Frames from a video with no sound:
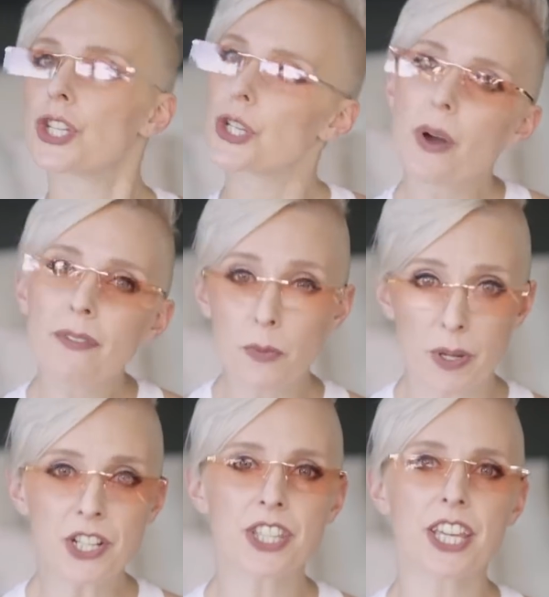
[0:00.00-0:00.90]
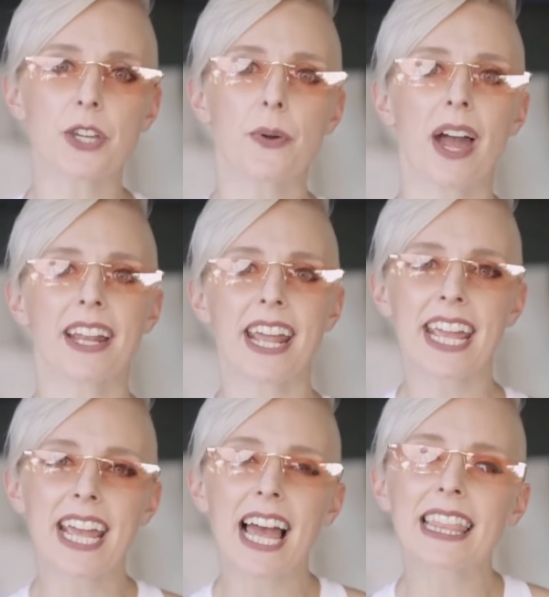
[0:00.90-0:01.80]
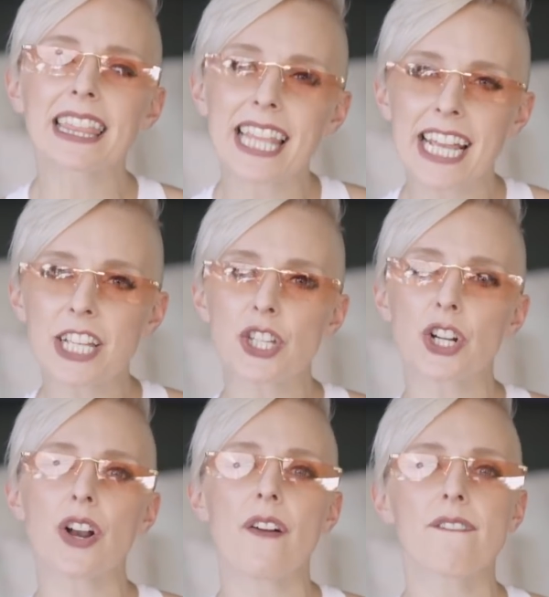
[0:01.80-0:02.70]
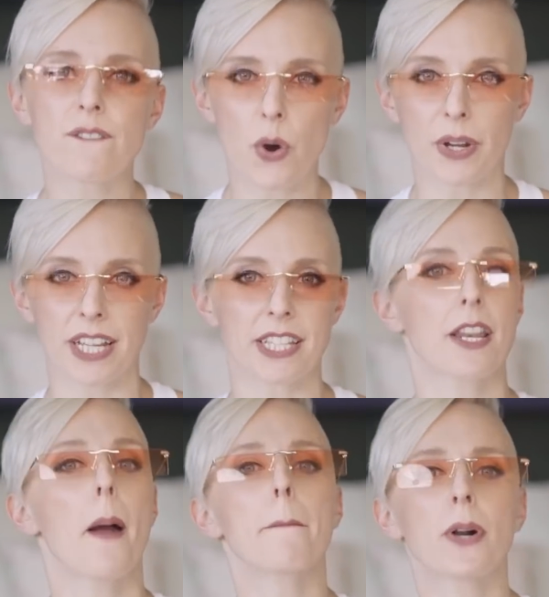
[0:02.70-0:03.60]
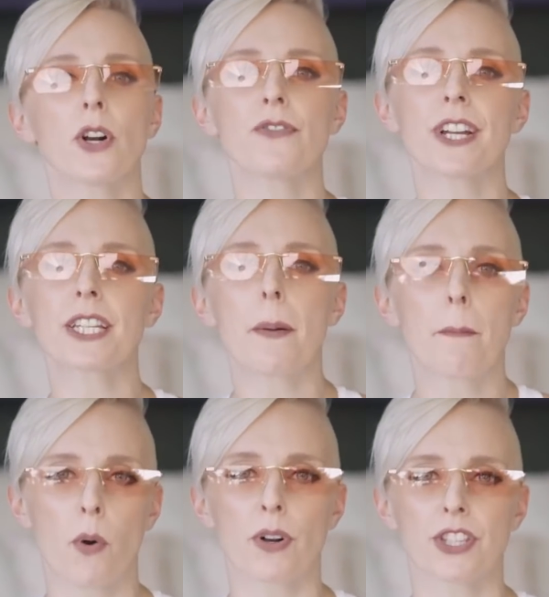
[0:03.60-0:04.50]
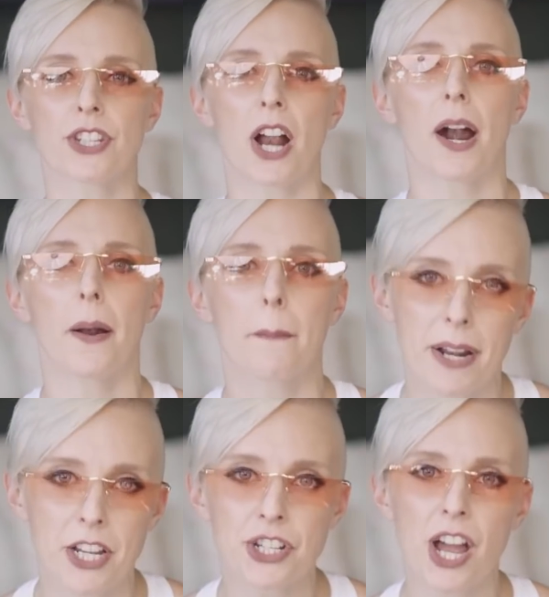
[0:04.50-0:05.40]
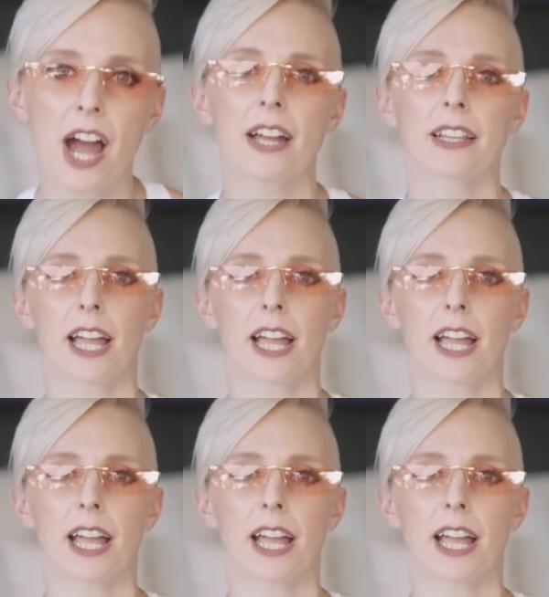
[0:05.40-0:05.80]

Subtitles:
Do you ever wish that you had a laser-focused, perfect porn star money shot?